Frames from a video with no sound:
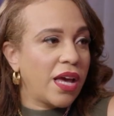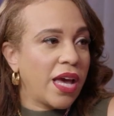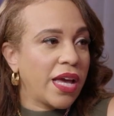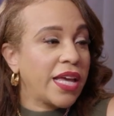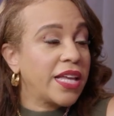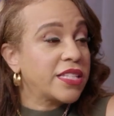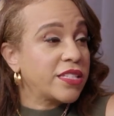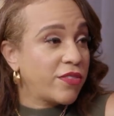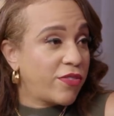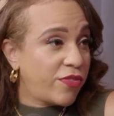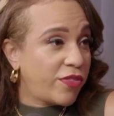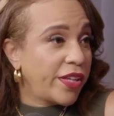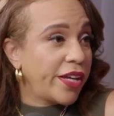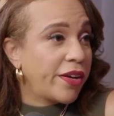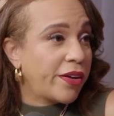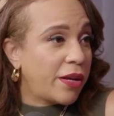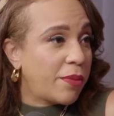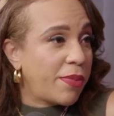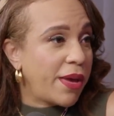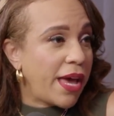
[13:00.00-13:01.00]
I guess, a
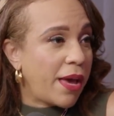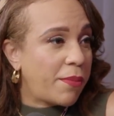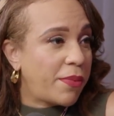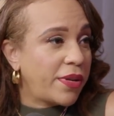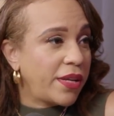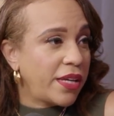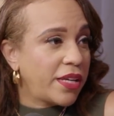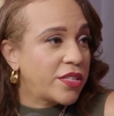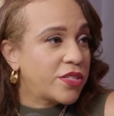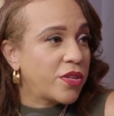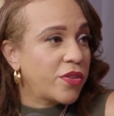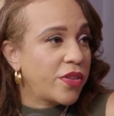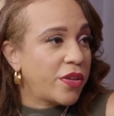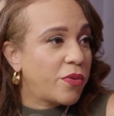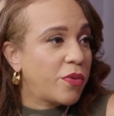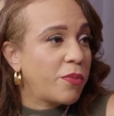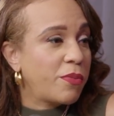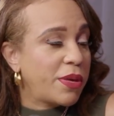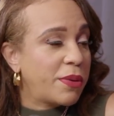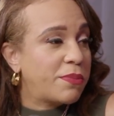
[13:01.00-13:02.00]
flare-up happening. So
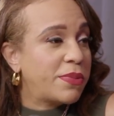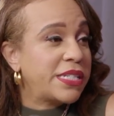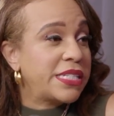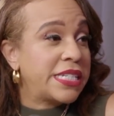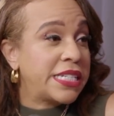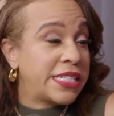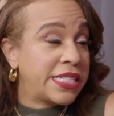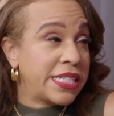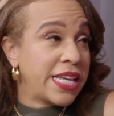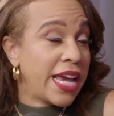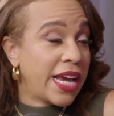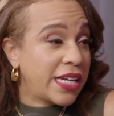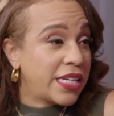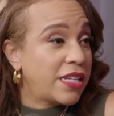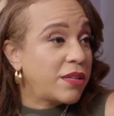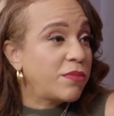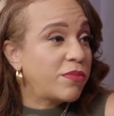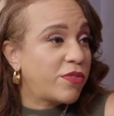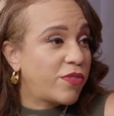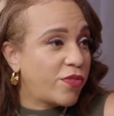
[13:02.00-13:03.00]
they'll be
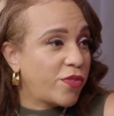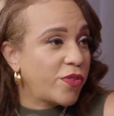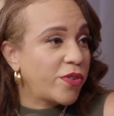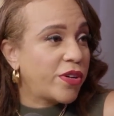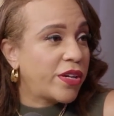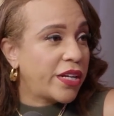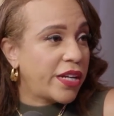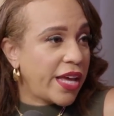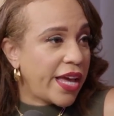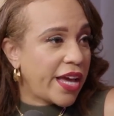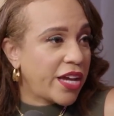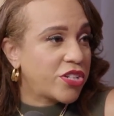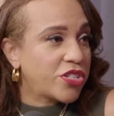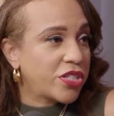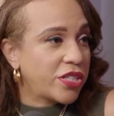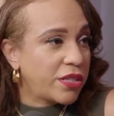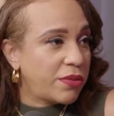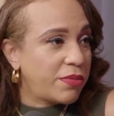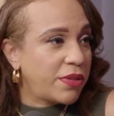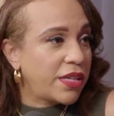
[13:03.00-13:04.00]
detected before it
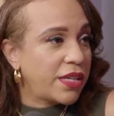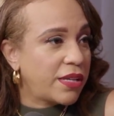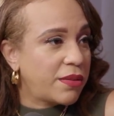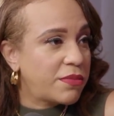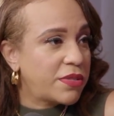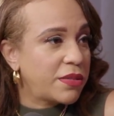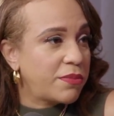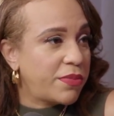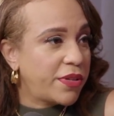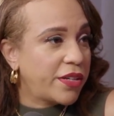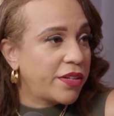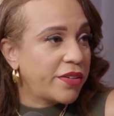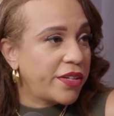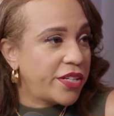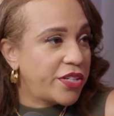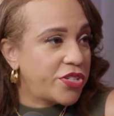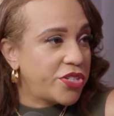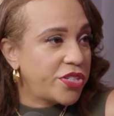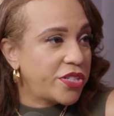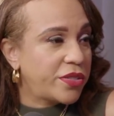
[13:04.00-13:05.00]
actually becomes a bigger
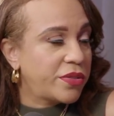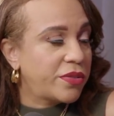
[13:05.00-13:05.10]
issue.